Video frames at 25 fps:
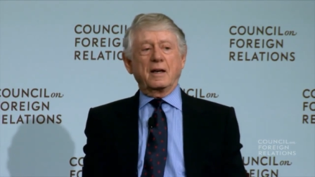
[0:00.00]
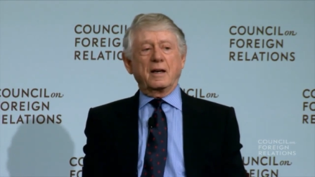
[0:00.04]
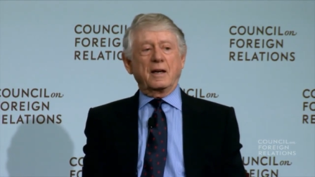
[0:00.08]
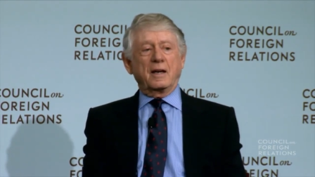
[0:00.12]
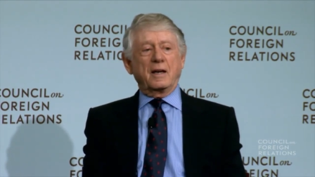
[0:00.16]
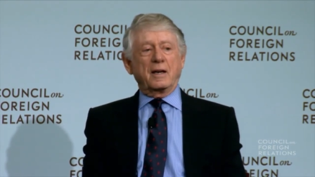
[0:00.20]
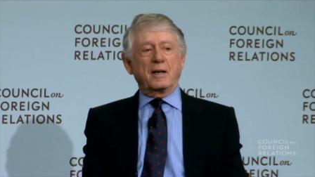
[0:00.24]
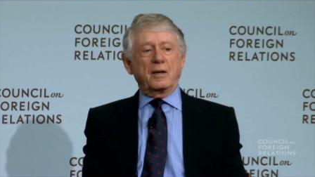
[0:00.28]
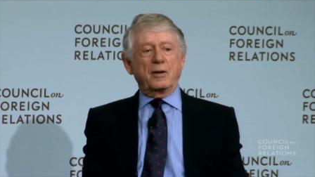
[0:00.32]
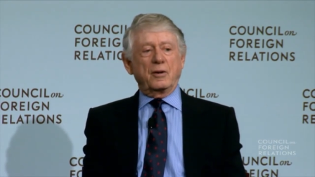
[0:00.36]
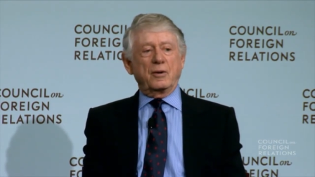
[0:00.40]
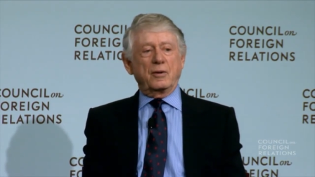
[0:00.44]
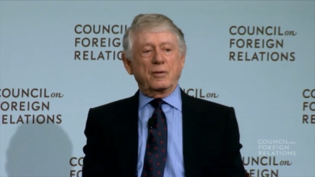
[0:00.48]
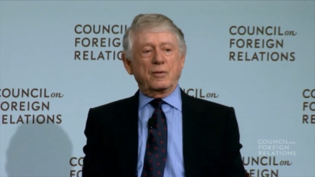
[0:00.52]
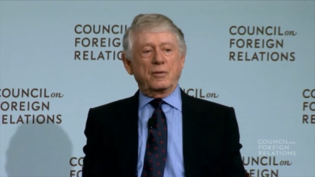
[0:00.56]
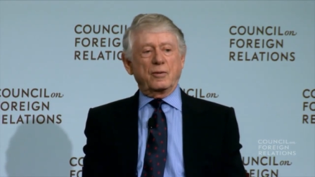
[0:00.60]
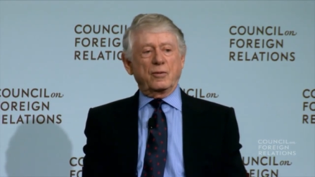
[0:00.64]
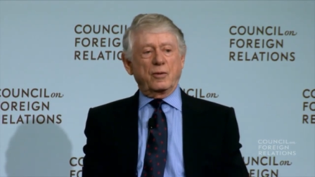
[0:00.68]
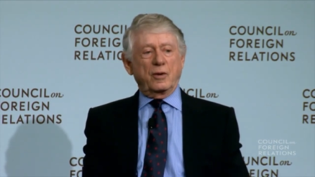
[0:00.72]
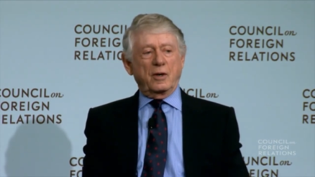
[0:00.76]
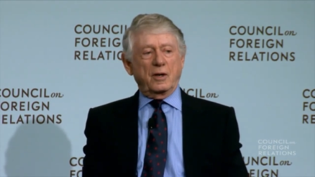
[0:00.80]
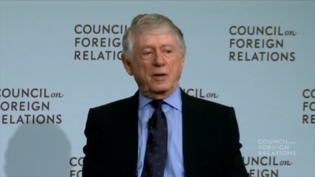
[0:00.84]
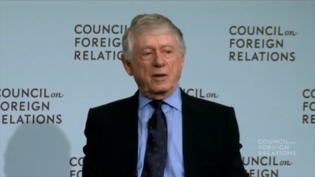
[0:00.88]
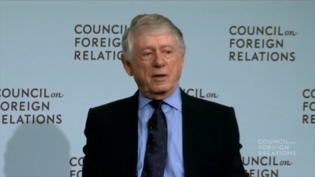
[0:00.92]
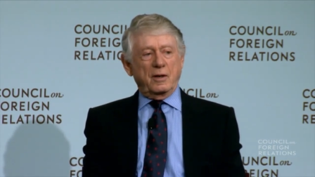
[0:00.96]
a,
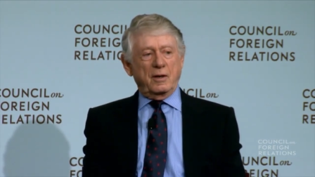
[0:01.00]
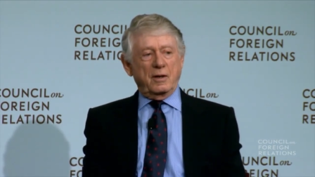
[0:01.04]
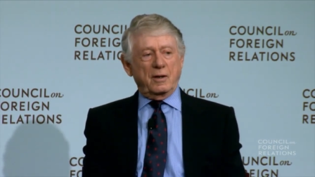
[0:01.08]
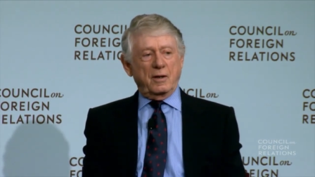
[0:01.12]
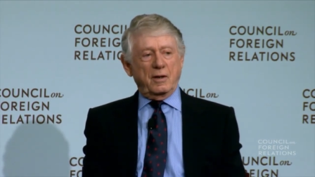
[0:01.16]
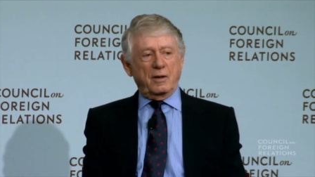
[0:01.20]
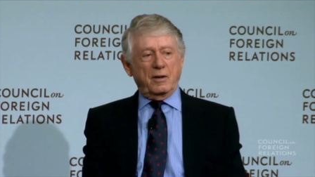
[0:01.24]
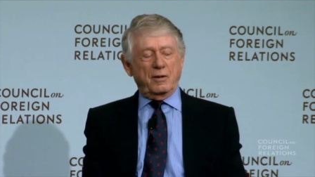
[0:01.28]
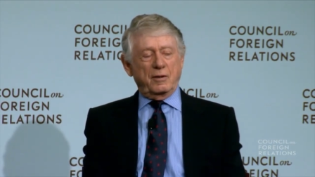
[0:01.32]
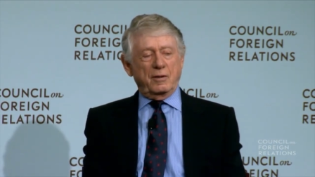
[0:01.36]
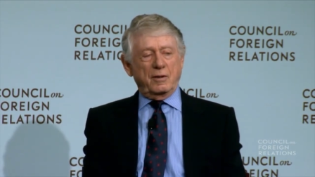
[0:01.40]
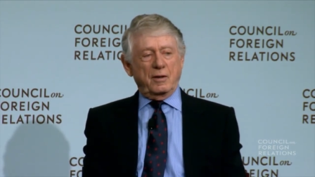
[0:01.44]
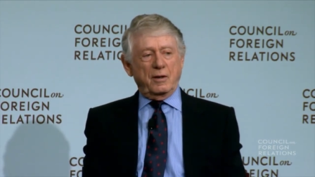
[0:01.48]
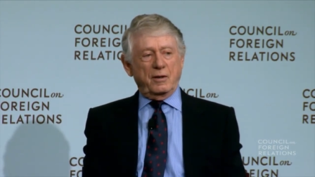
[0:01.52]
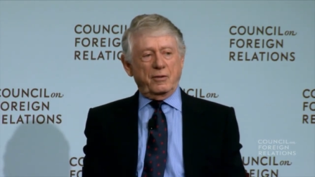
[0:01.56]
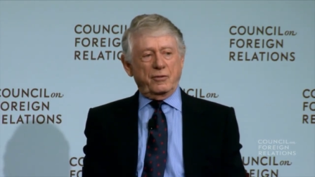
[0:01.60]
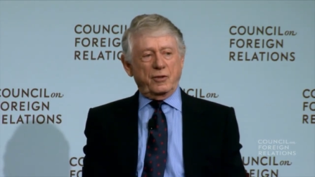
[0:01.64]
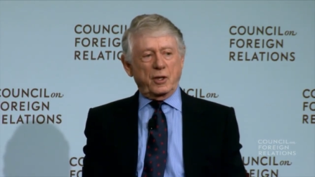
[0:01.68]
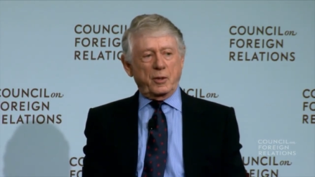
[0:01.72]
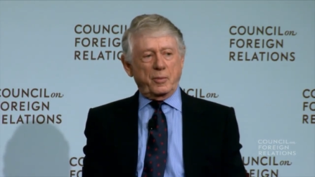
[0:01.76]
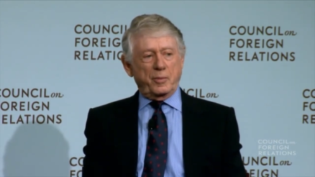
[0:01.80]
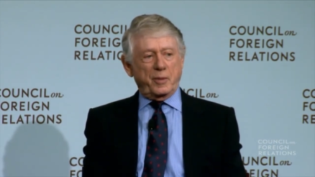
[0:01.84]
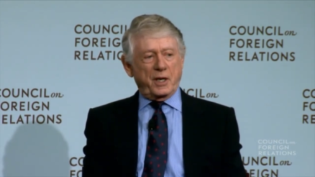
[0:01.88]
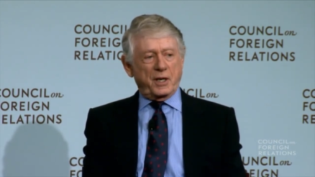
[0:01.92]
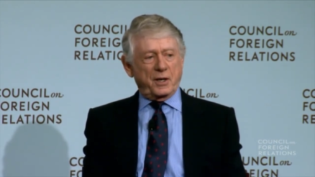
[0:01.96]
of
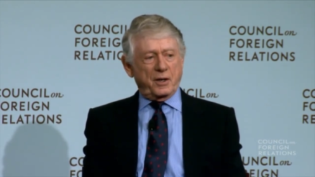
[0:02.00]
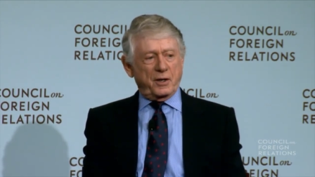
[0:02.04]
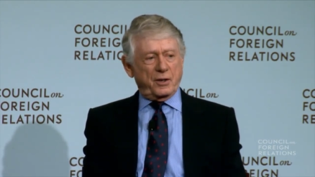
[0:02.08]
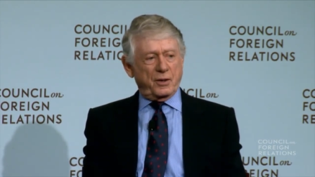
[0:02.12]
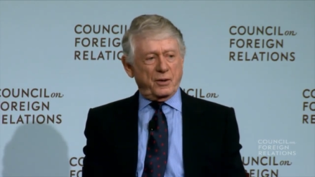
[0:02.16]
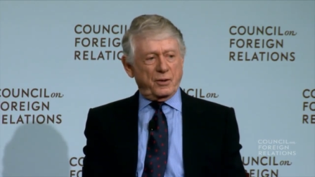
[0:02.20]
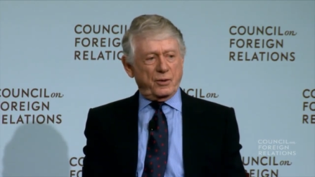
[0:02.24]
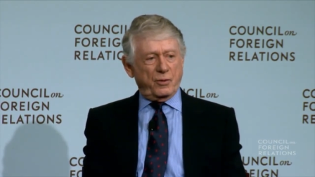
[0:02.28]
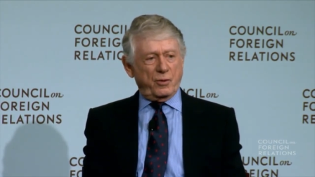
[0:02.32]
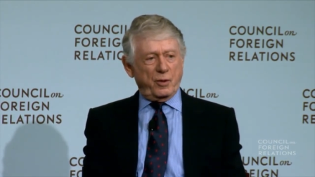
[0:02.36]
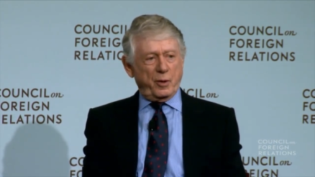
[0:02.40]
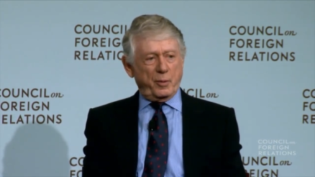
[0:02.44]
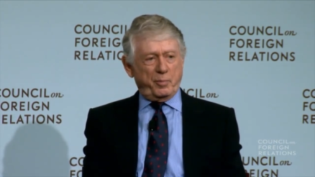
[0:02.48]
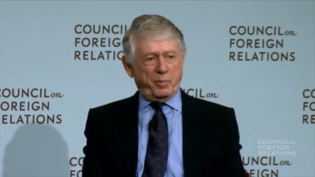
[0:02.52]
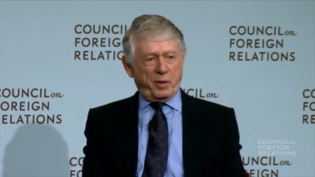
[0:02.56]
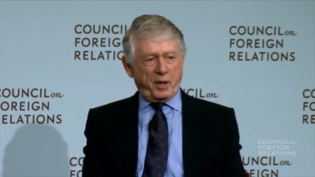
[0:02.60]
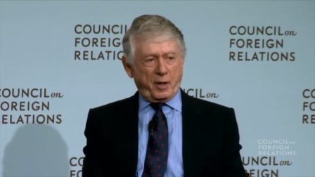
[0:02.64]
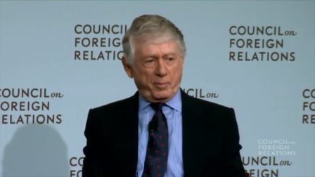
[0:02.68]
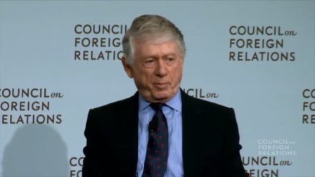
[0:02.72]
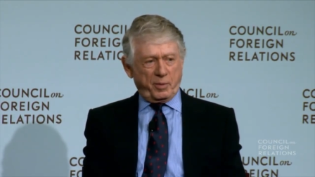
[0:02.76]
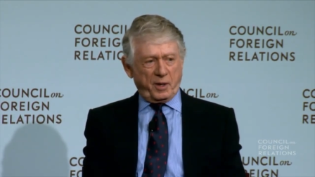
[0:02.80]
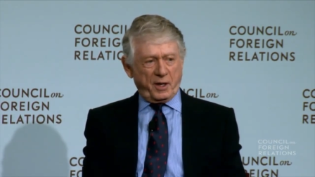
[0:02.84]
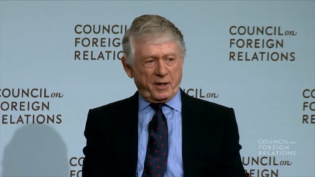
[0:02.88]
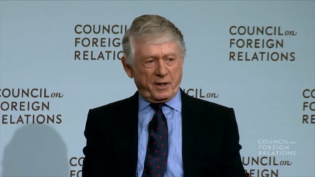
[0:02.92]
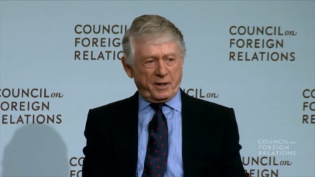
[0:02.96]
an American
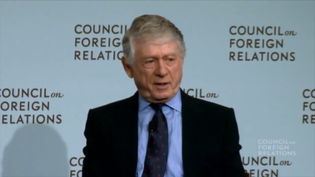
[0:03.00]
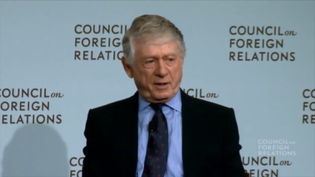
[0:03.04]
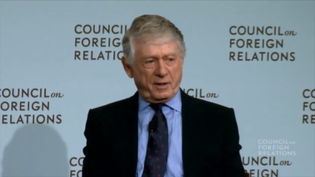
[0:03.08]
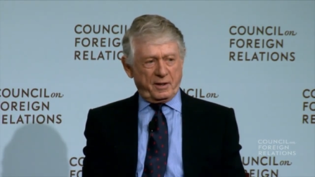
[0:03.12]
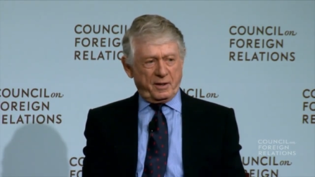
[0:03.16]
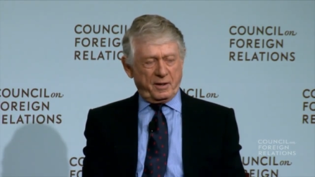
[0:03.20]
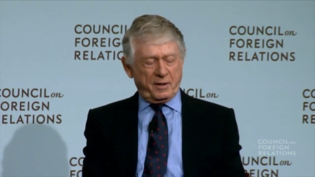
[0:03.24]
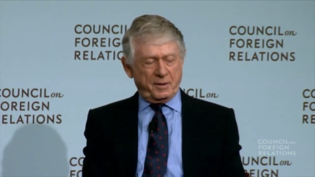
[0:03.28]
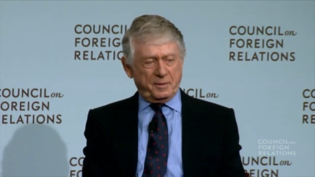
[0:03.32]
republic